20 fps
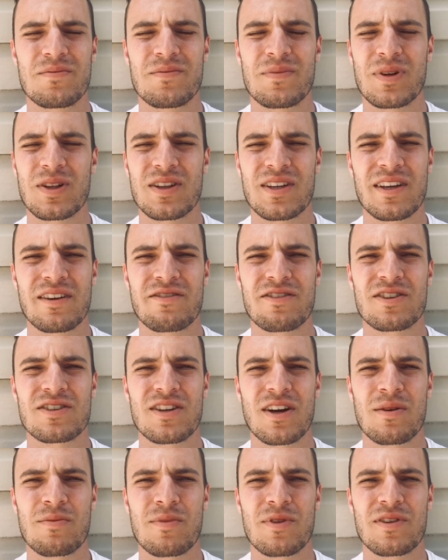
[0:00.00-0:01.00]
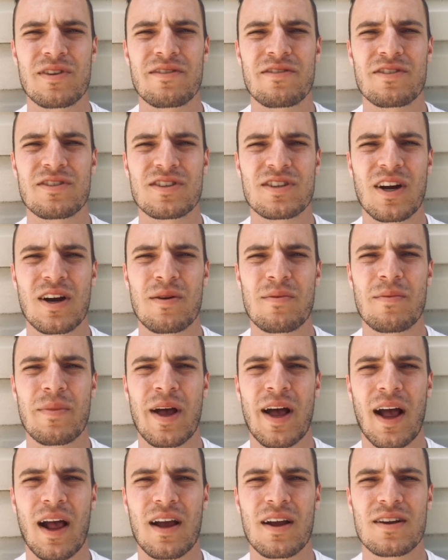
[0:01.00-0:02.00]
believers, unbelievers, come
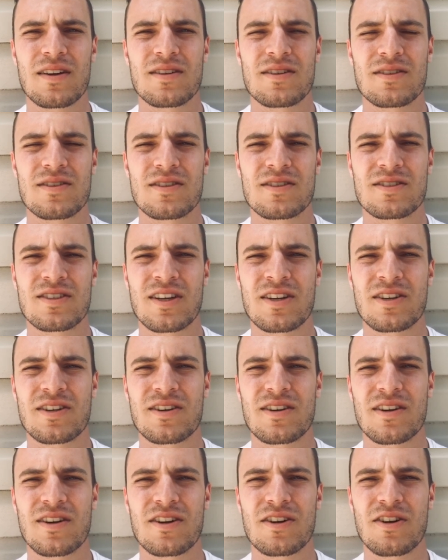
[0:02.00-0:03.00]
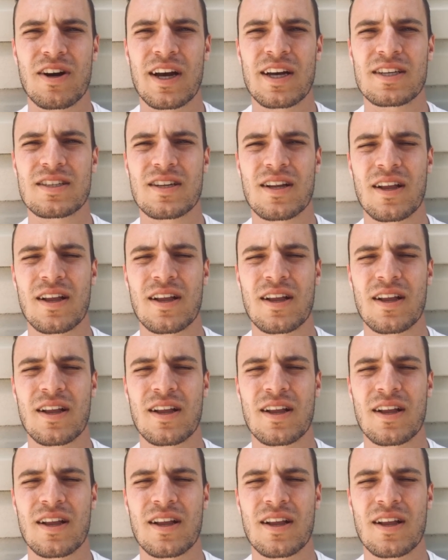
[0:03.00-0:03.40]
back to the center Christ